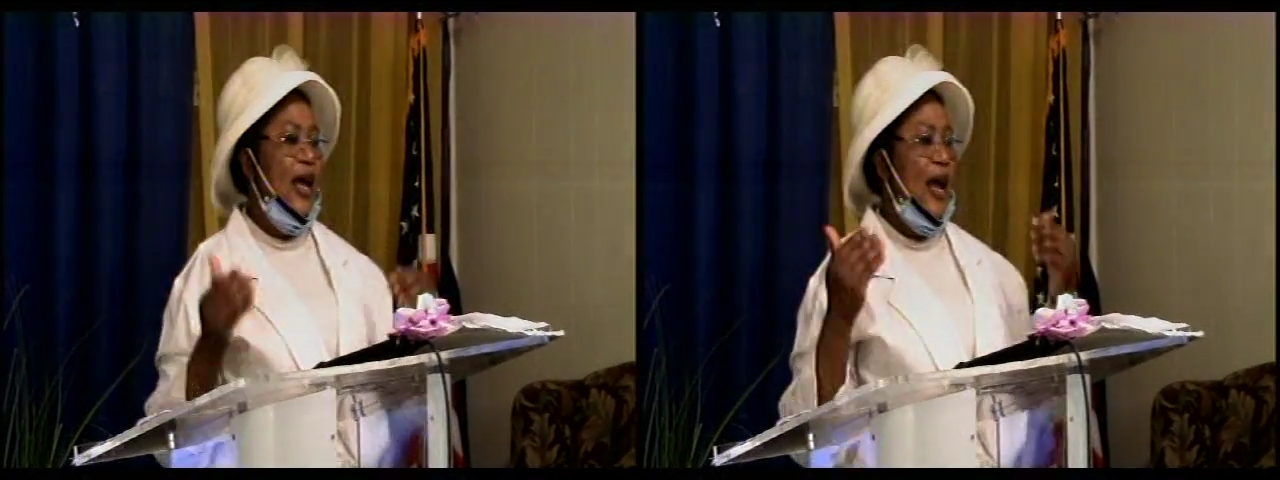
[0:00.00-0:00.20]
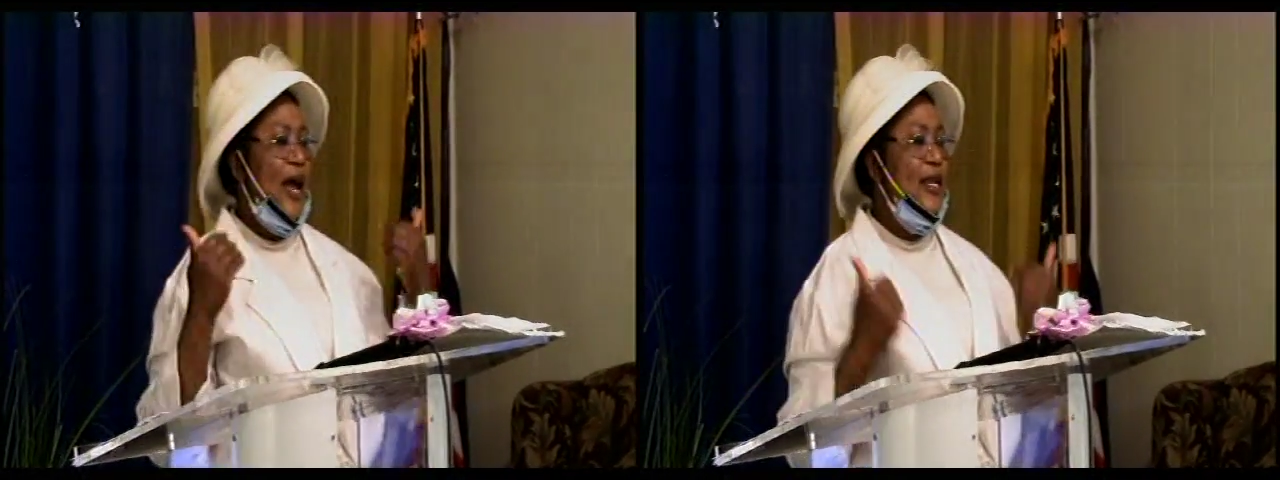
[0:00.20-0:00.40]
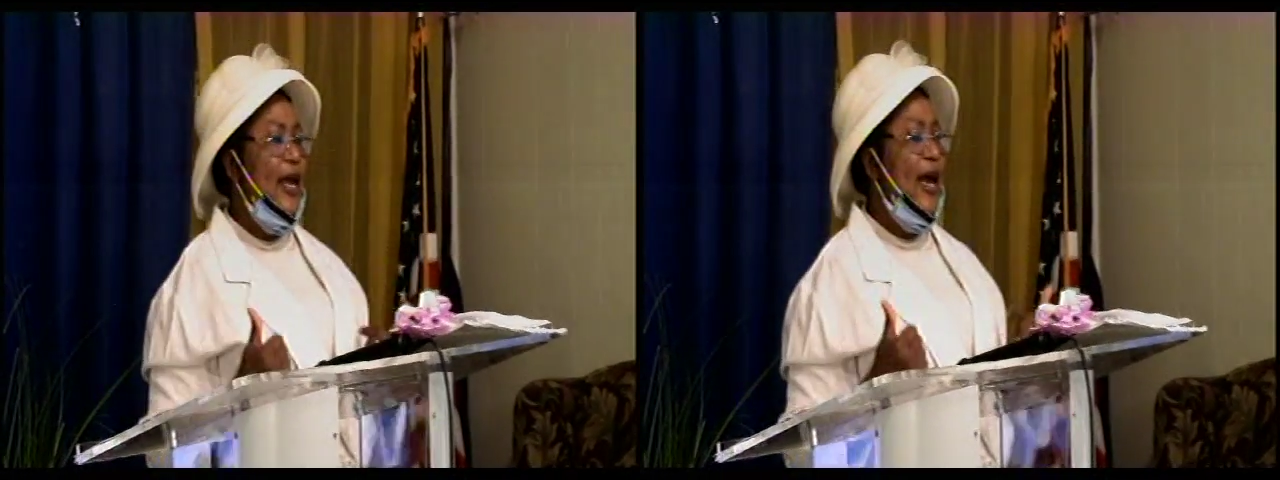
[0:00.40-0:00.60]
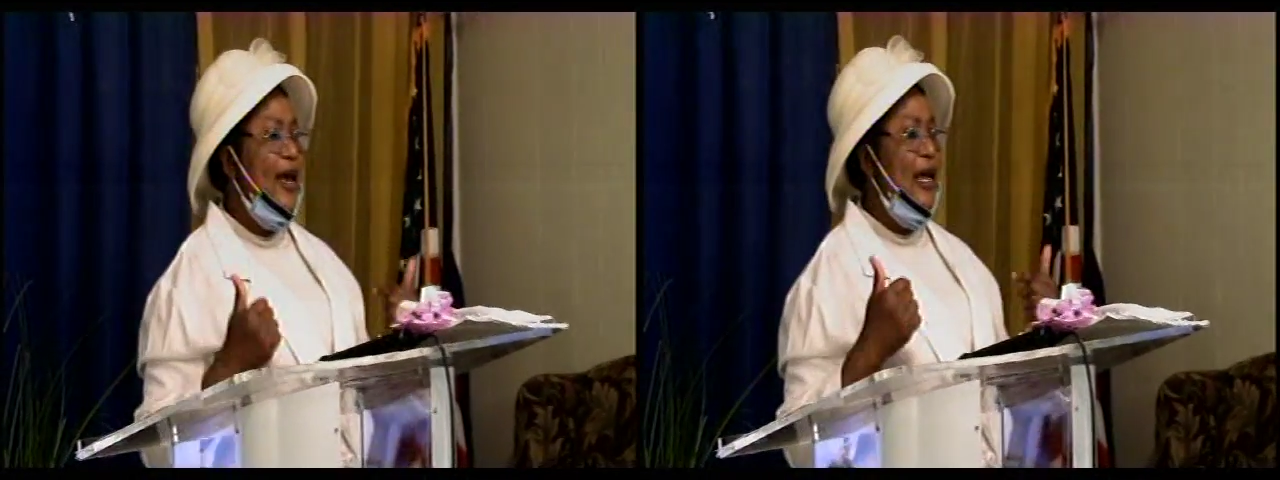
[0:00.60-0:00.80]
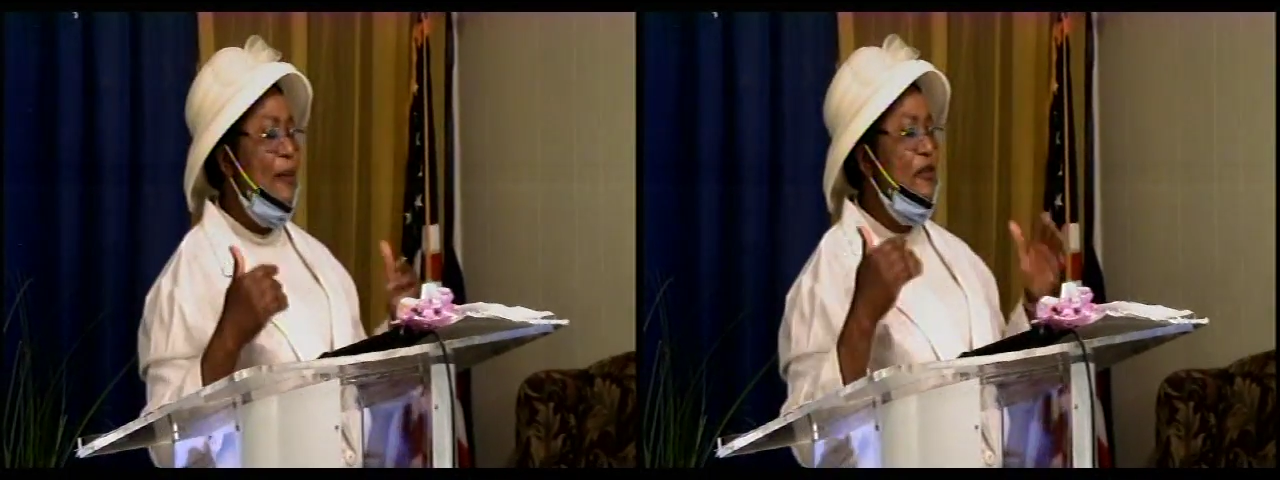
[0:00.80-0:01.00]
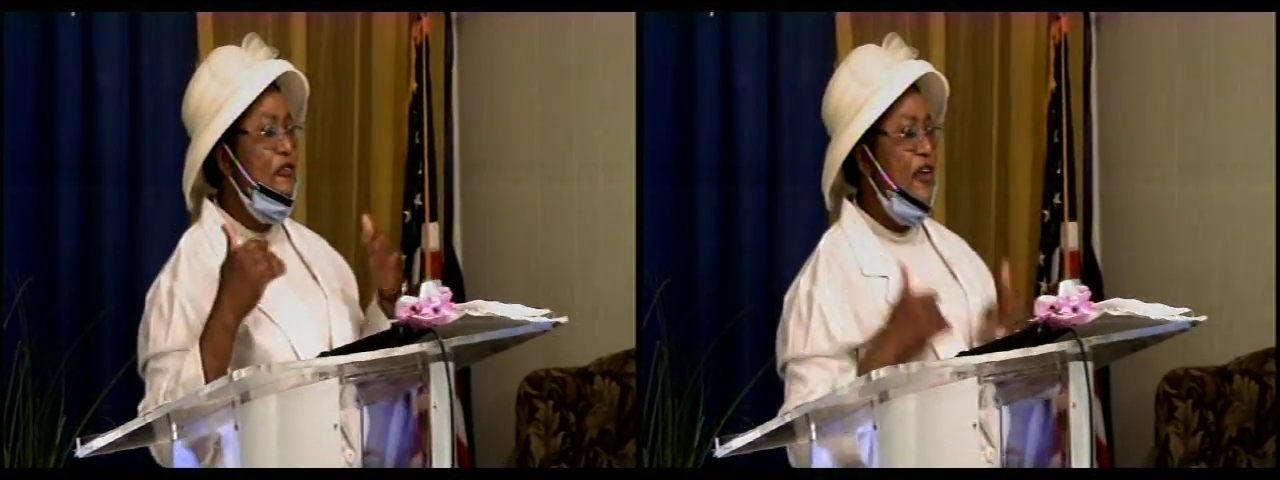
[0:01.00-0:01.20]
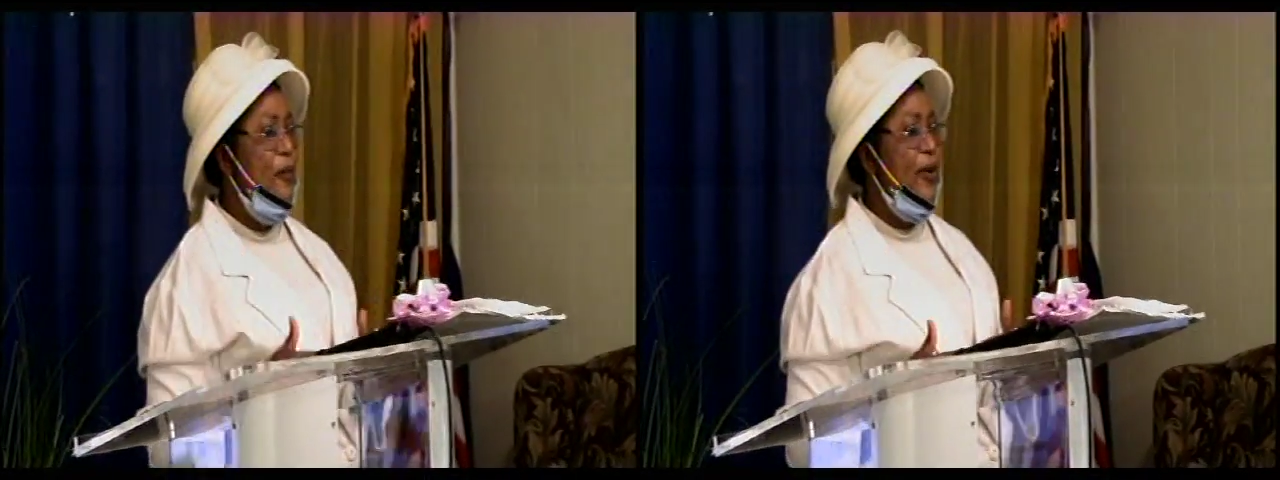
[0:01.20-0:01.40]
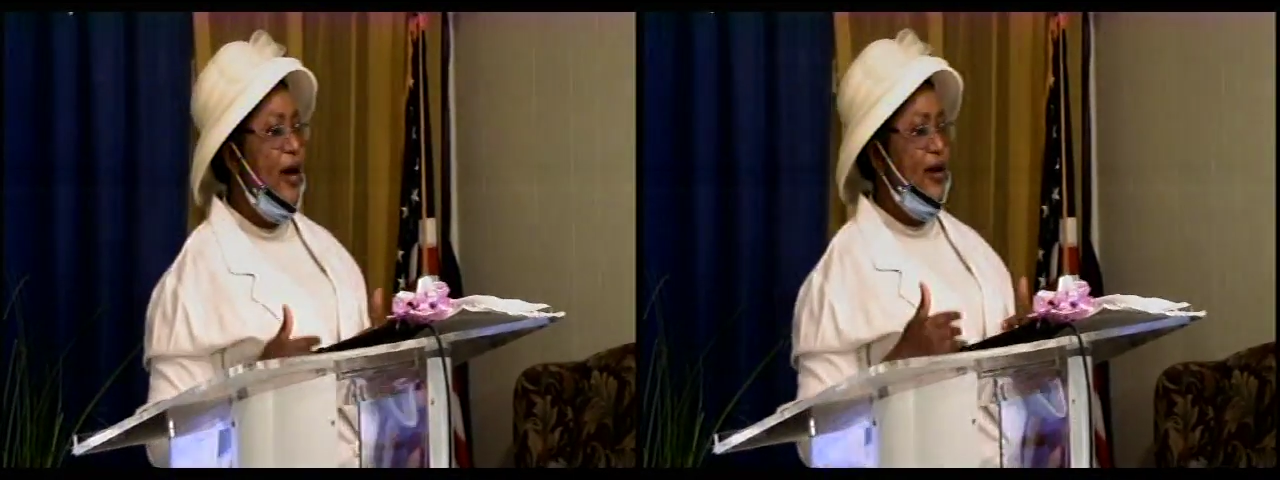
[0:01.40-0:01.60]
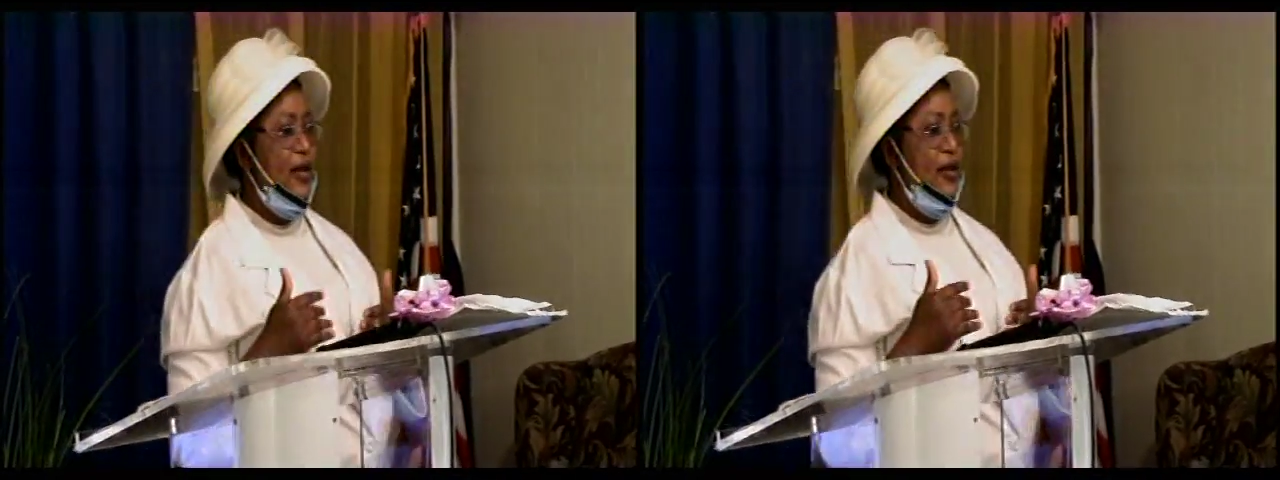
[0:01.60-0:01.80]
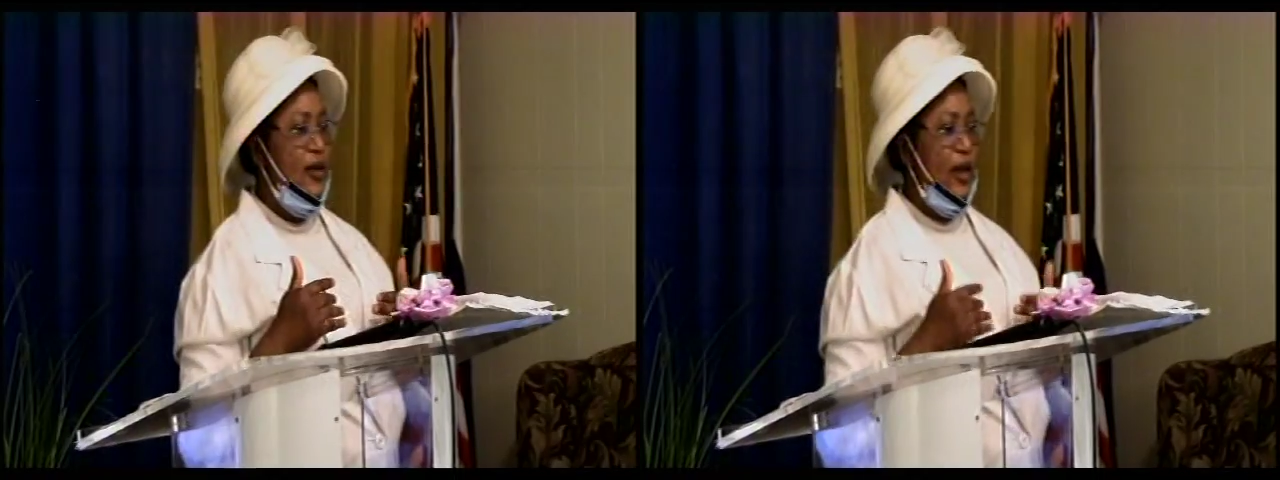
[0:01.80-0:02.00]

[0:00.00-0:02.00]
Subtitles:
And here I am in February